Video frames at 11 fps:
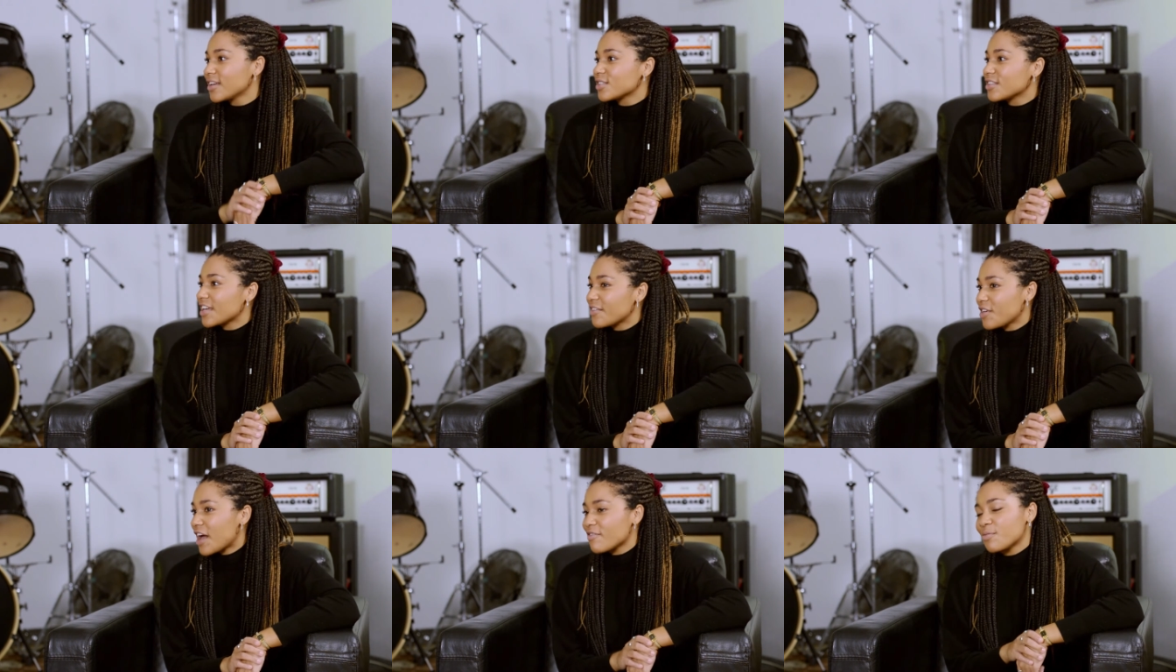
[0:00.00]
so that if
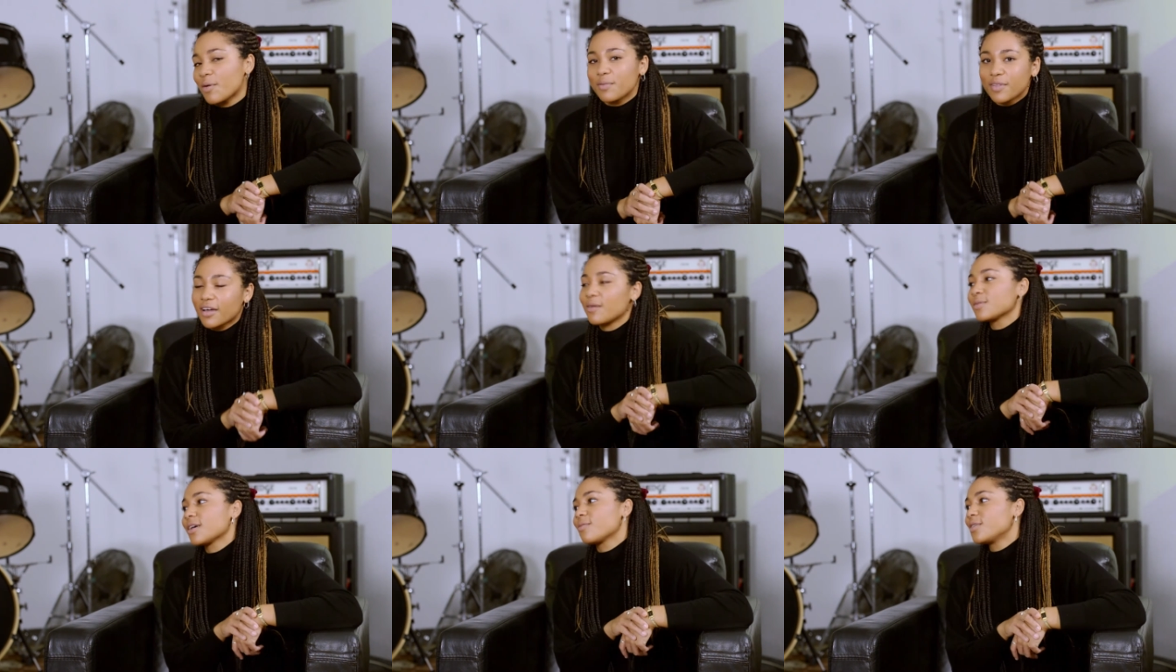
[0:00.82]
you have a problem that
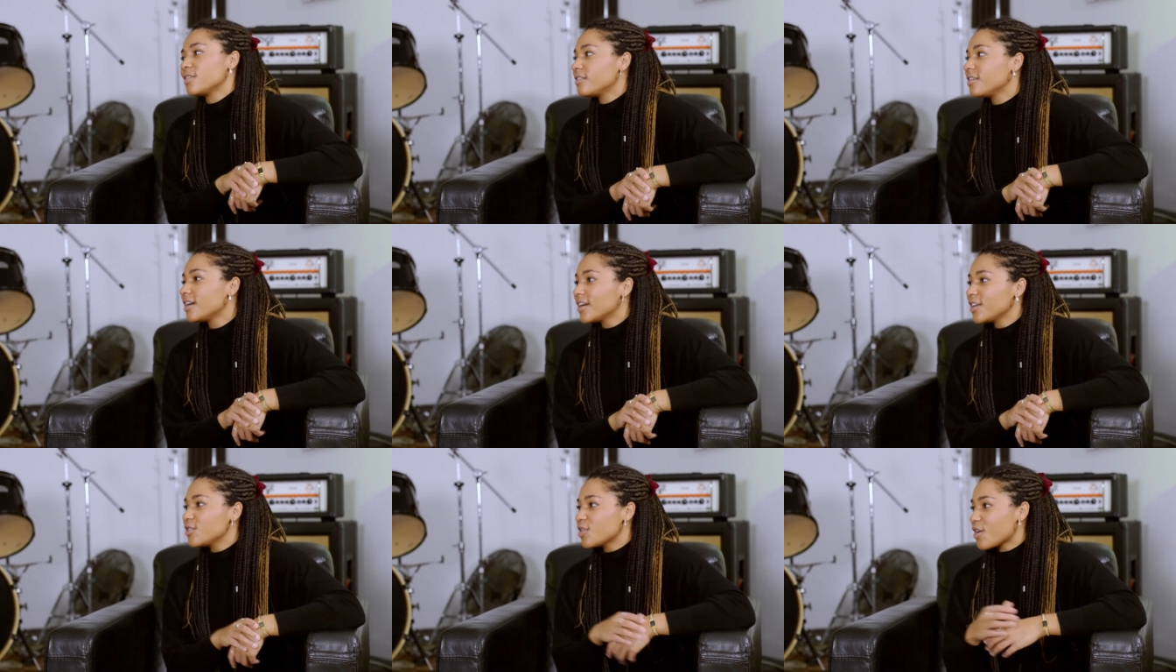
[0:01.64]
comes up, you
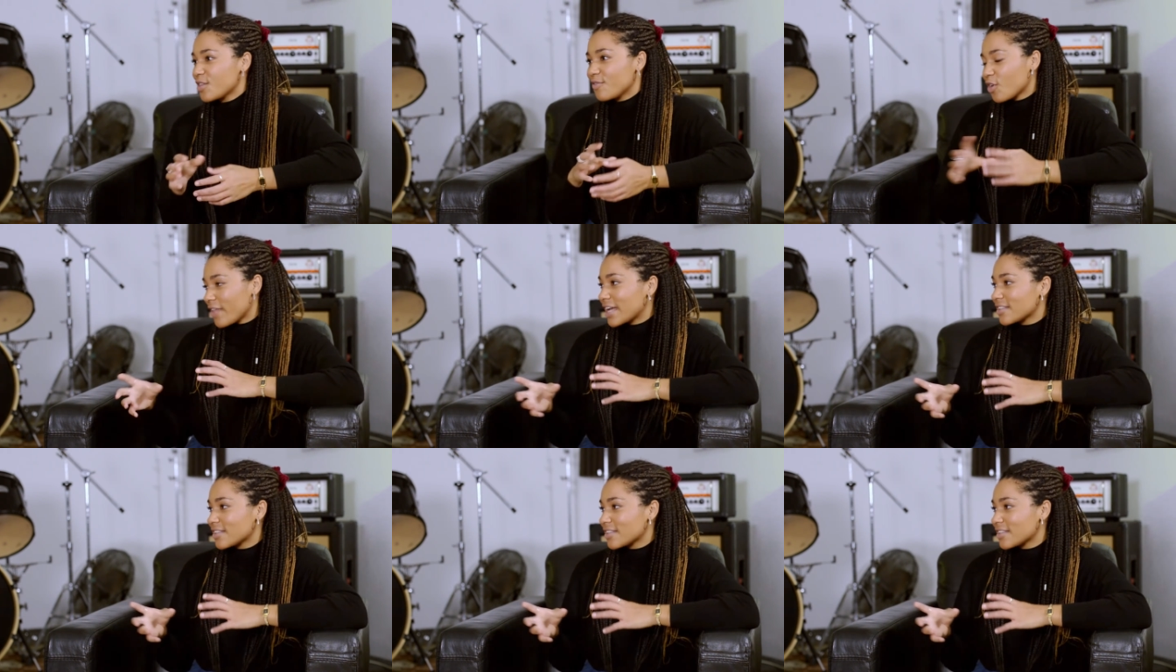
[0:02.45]
know that you've got that